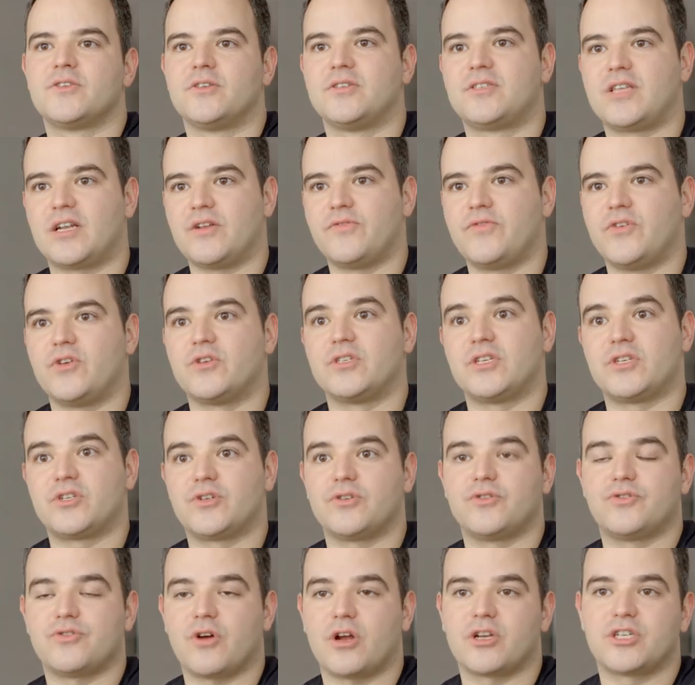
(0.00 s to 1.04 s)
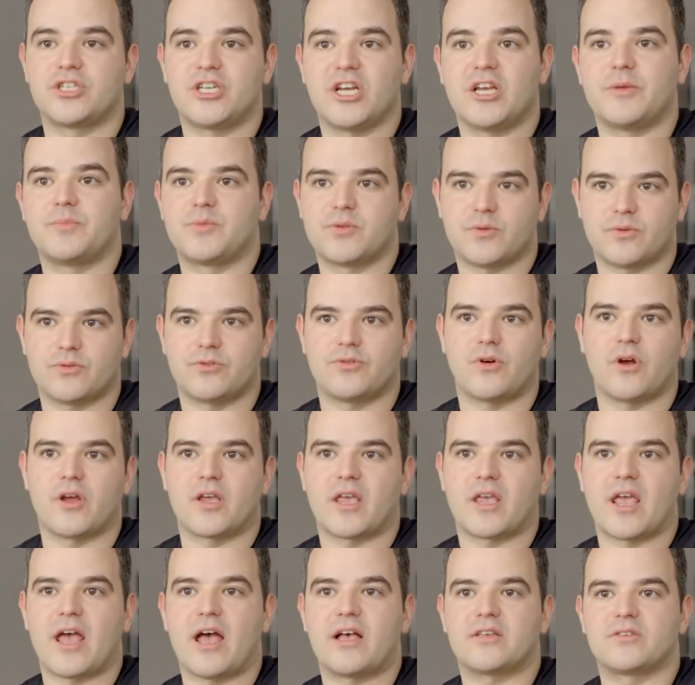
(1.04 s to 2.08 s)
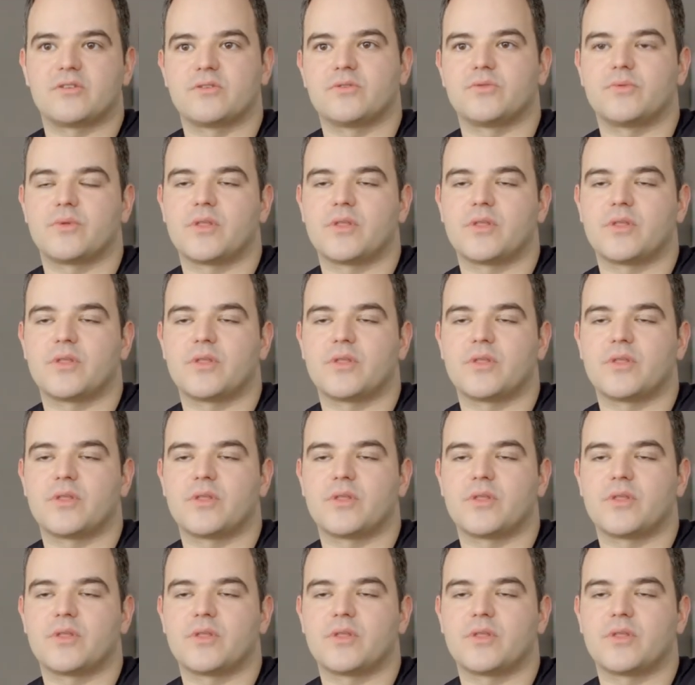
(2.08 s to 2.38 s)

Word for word: So instead of using it to draw chips, we're drawing castles